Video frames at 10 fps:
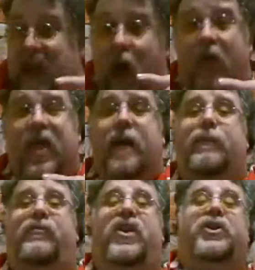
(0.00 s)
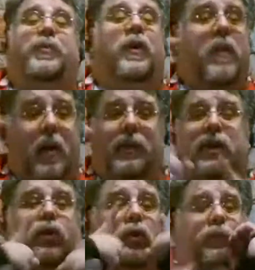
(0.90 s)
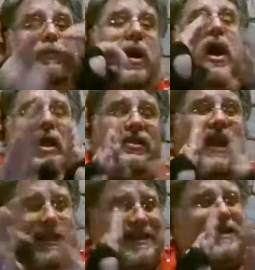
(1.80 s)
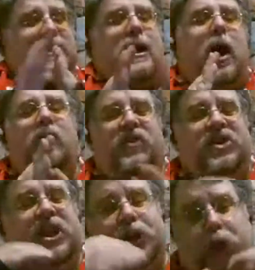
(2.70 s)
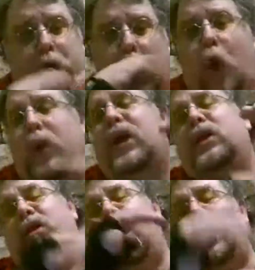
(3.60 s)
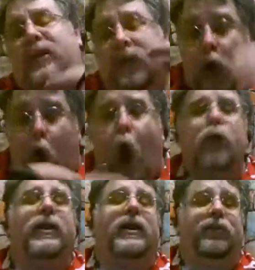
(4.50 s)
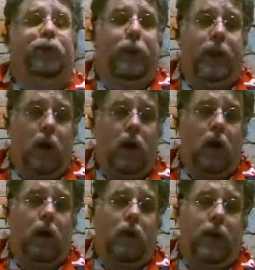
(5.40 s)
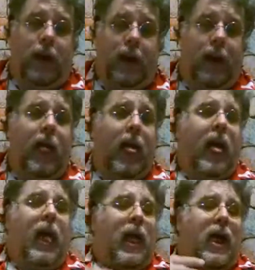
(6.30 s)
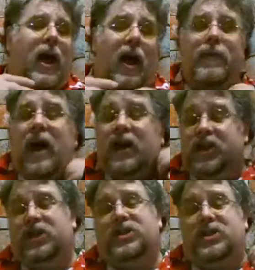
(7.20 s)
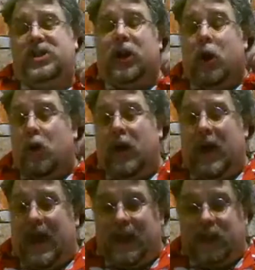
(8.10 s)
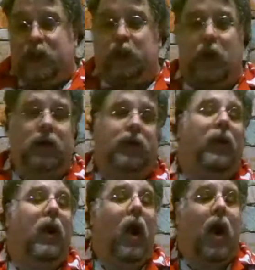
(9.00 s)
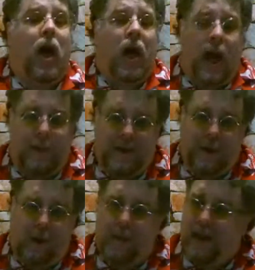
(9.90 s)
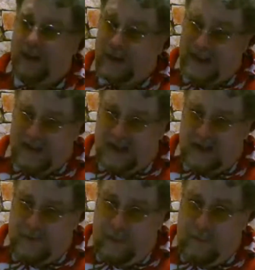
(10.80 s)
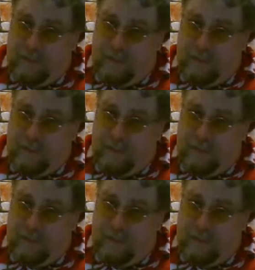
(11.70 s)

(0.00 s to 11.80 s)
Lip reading: on that Facebook public group. Let's get the conversation going like the colleagues we are, okay? I'm not just, an instructor. I'm a swordmaster. That's a different